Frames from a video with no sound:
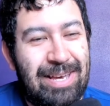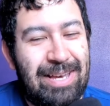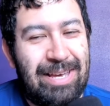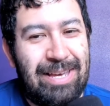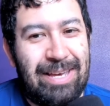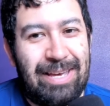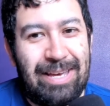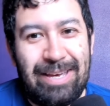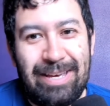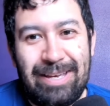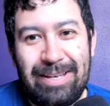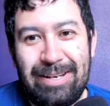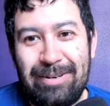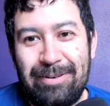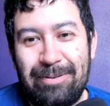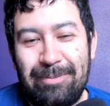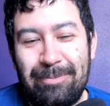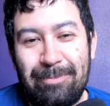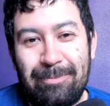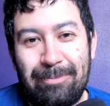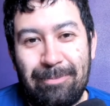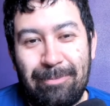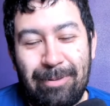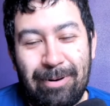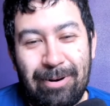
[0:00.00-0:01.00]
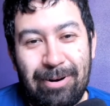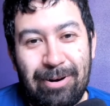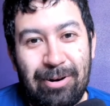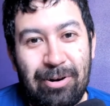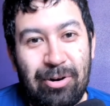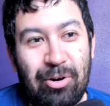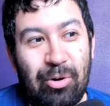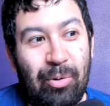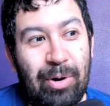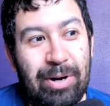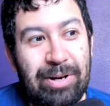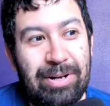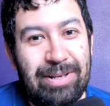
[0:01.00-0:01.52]
and we're
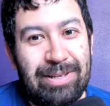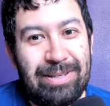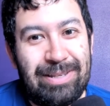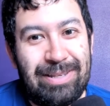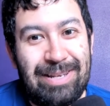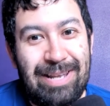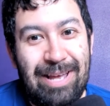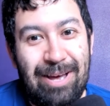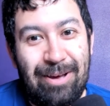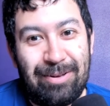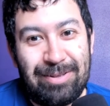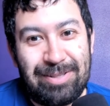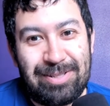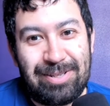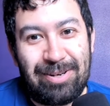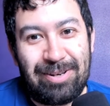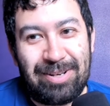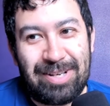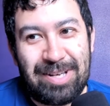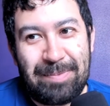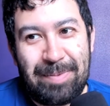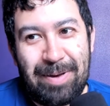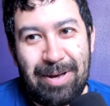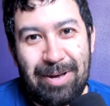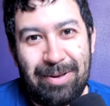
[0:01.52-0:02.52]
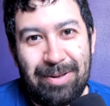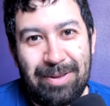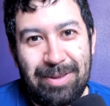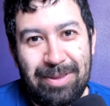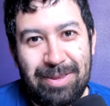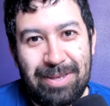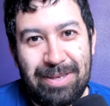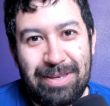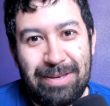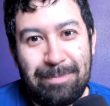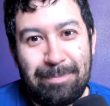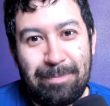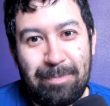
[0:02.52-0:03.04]
going to now talk about
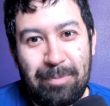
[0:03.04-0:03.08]
the